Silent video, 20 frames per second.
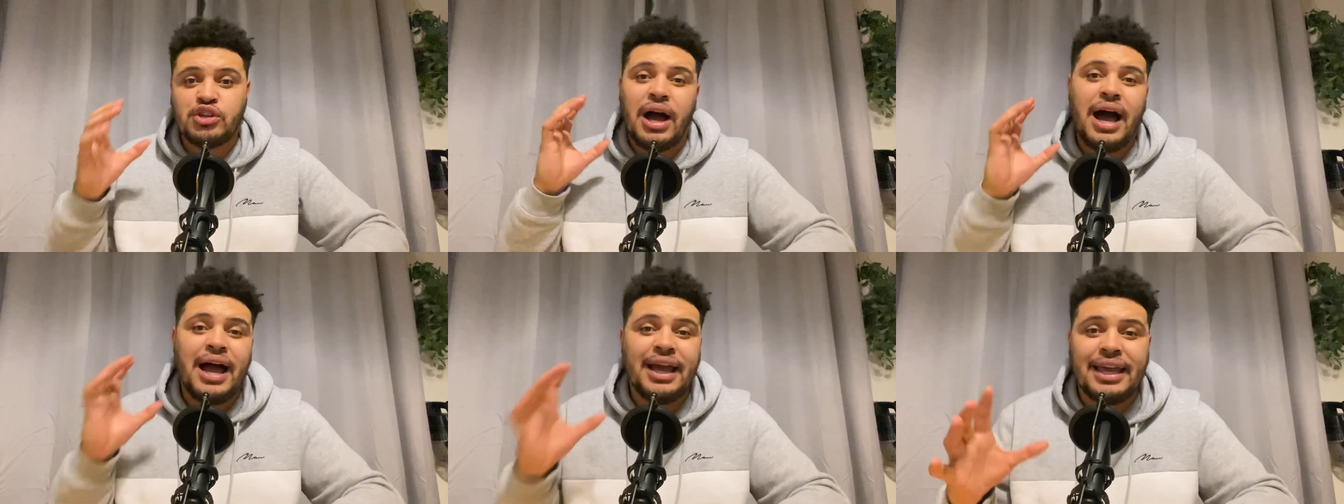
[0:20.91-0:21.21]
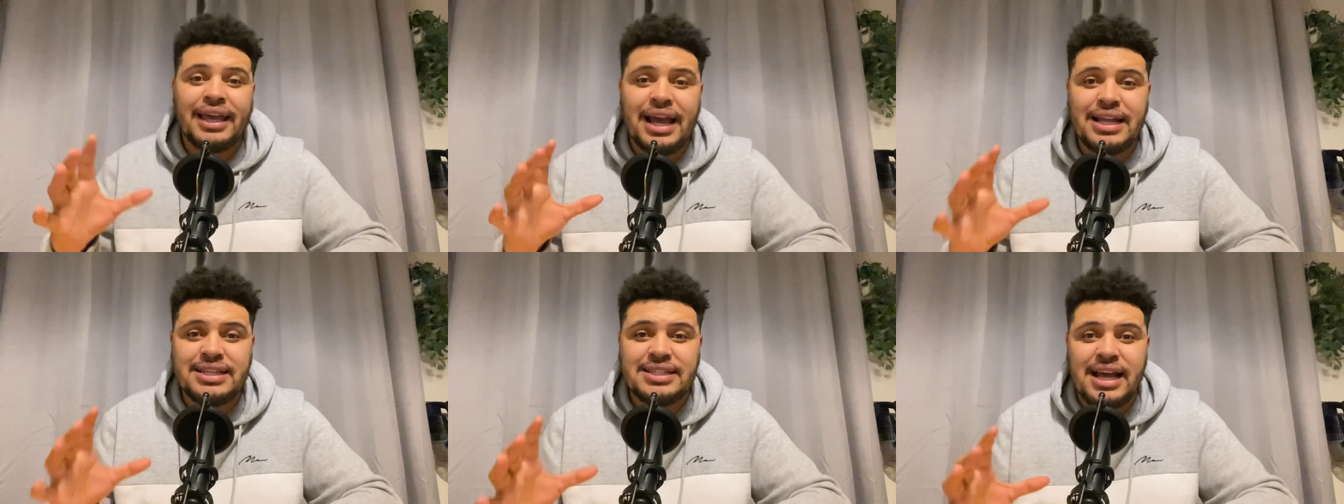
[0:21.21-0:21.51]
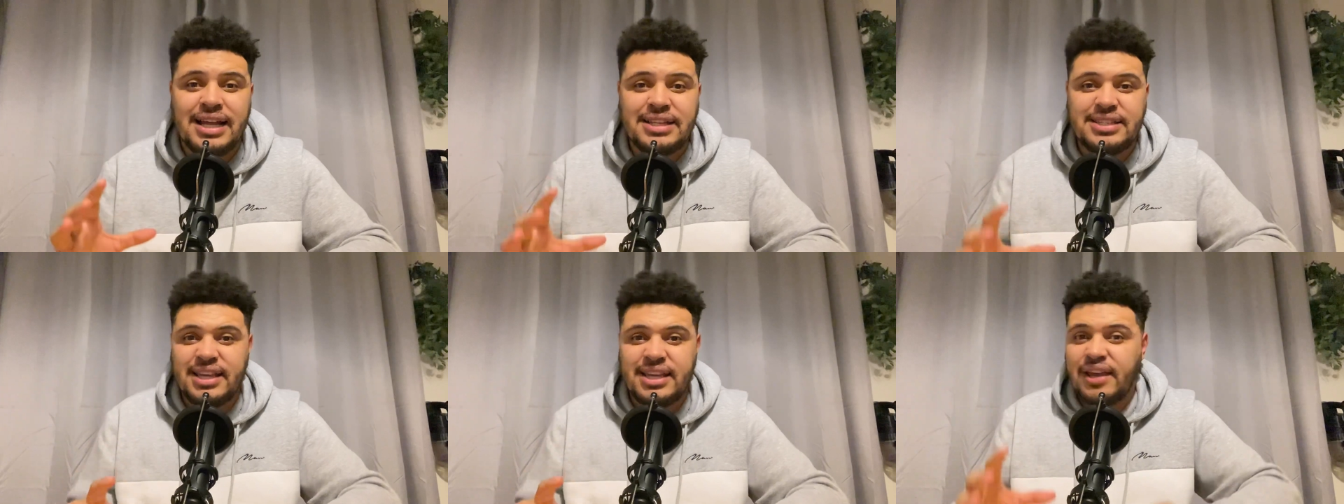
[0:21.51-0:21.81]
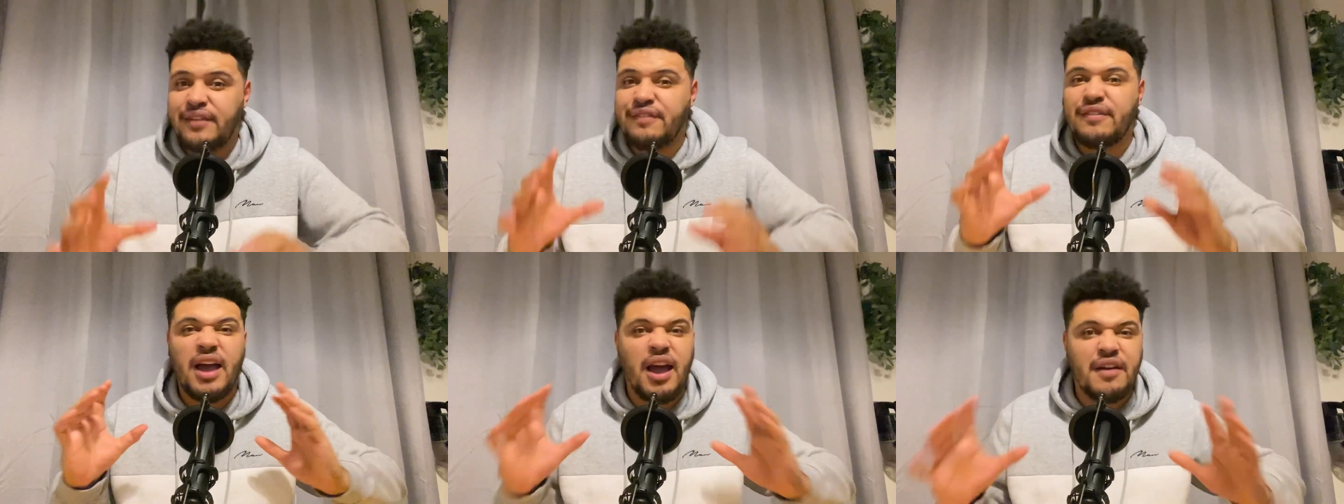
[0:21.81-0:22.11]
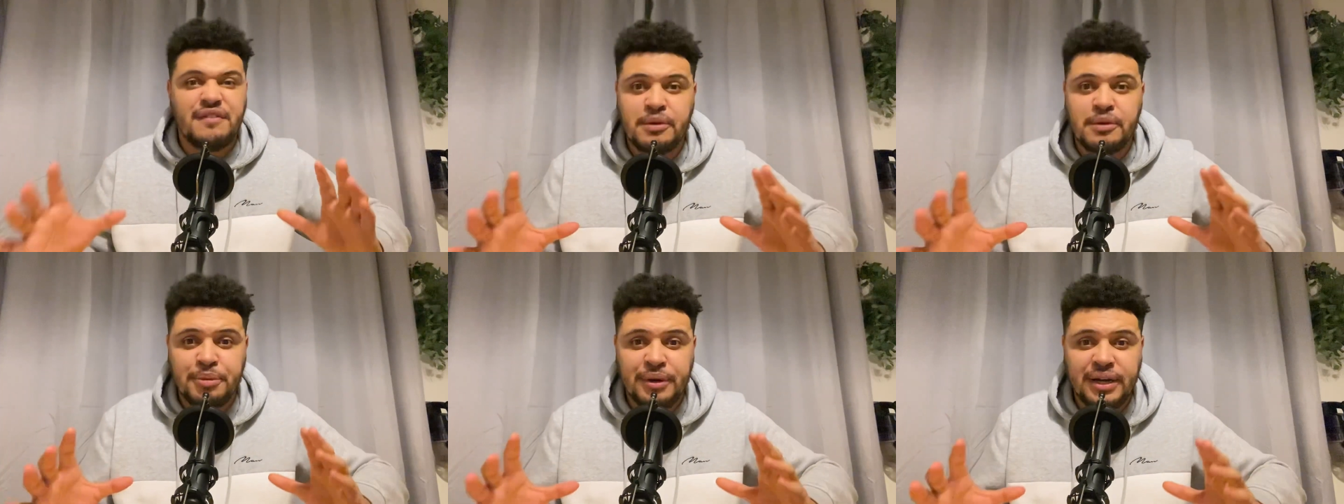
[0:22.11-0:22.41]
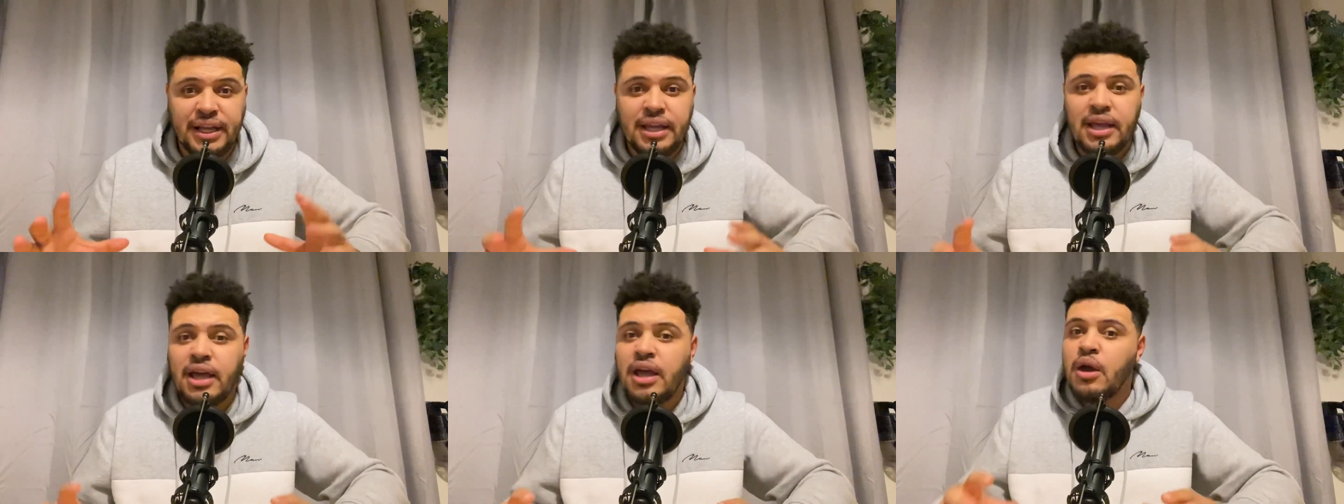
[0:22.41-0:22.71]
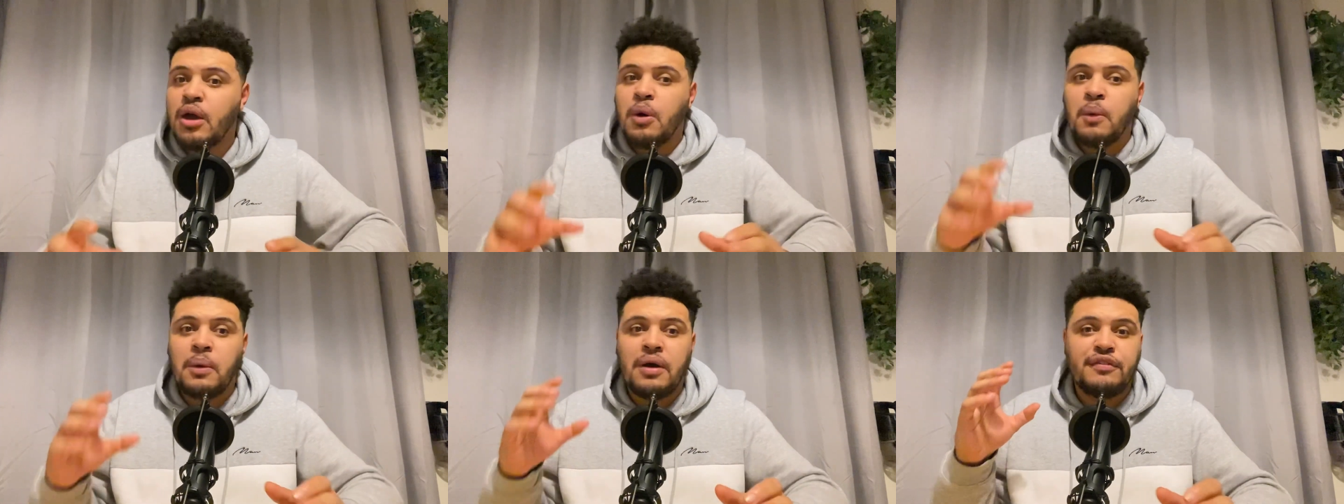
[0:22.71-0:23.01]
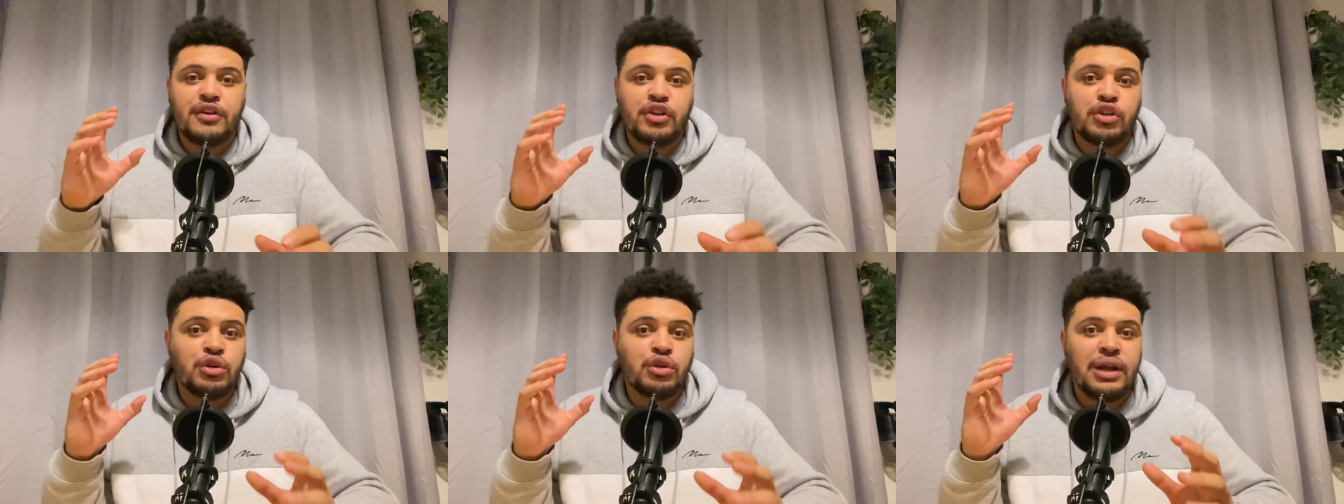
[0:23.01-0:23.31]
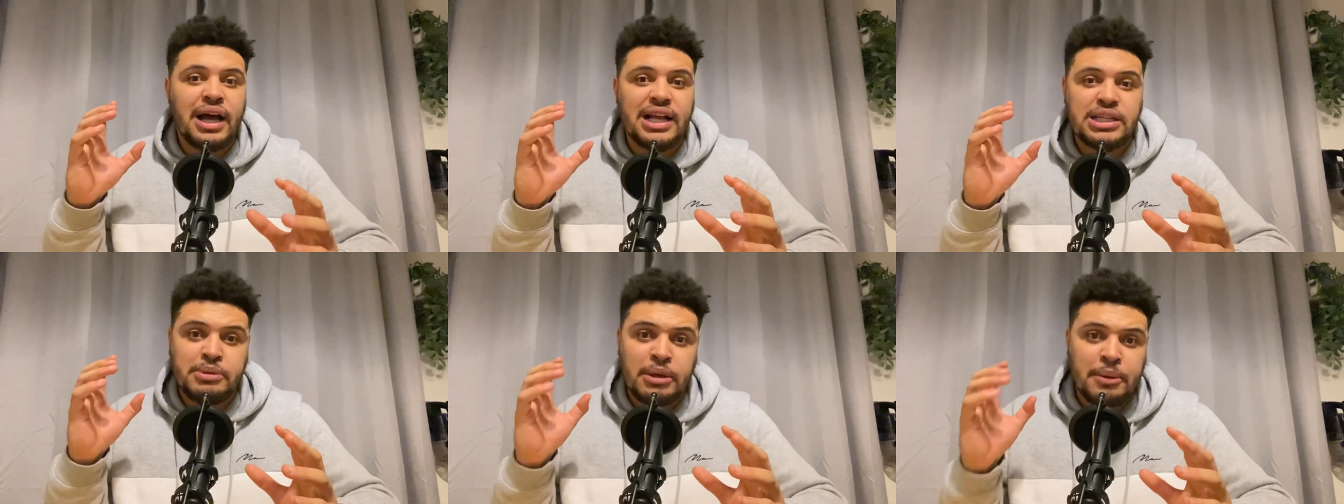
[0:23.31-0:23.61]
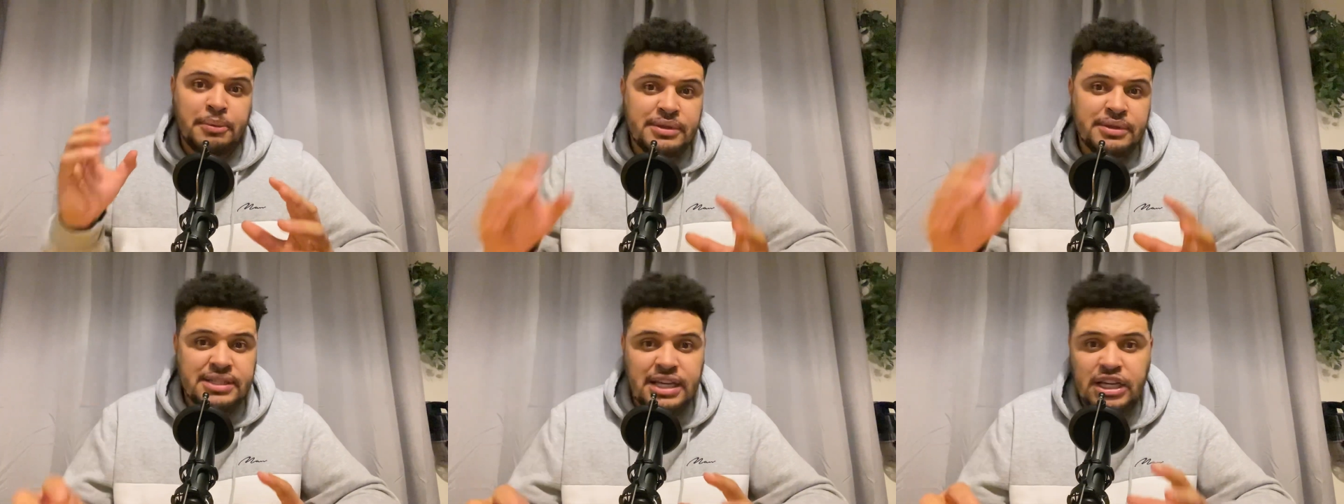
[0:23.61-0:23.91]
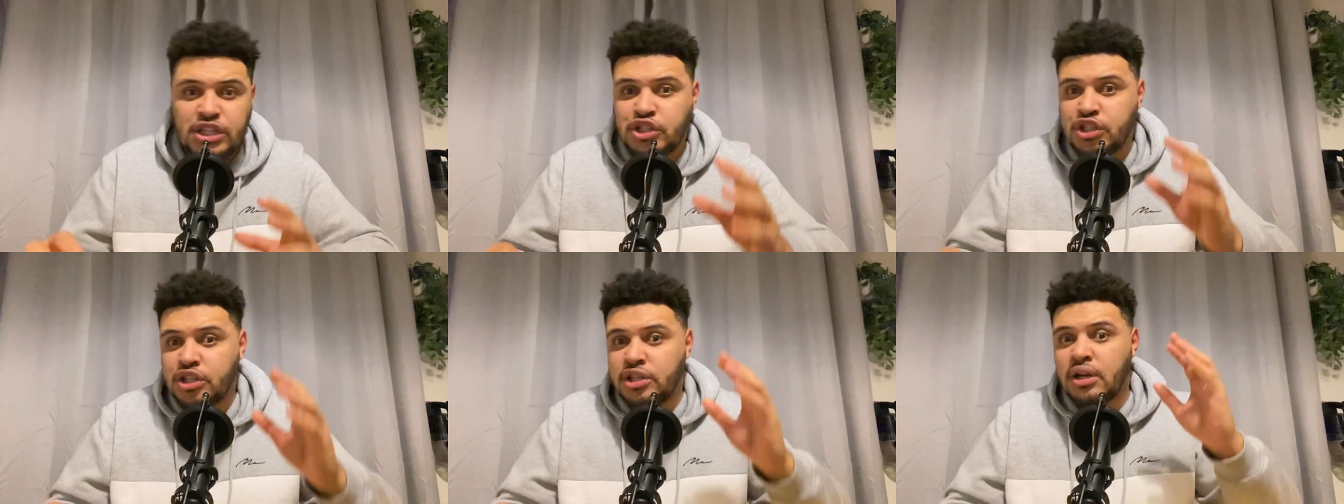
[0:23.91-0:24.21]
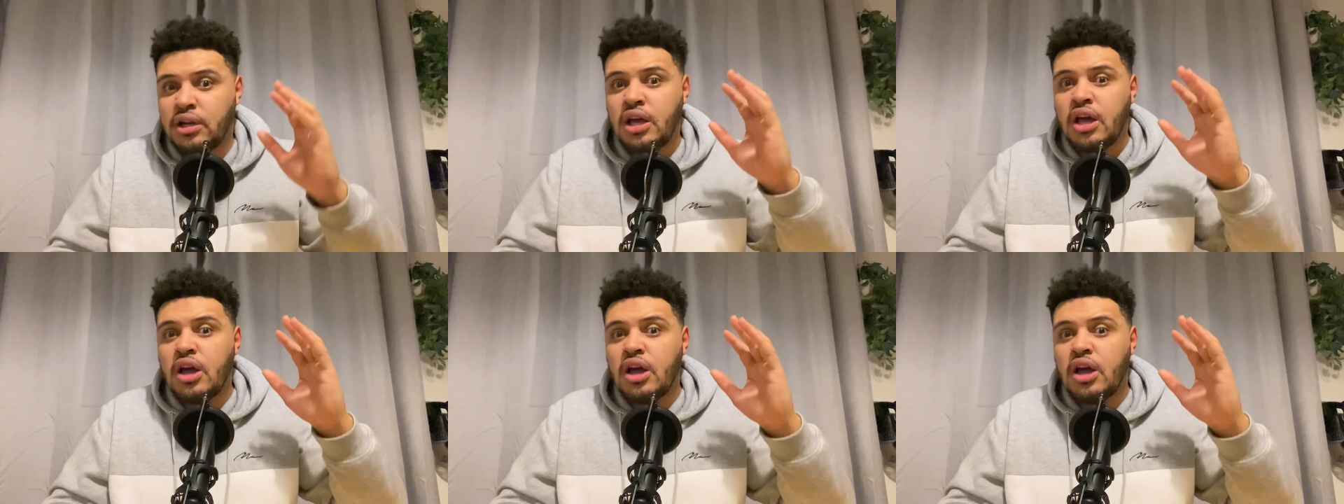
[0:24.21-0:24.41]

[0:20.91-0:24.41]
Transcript: I get a tactic for everybody. Whether you like to be a possession,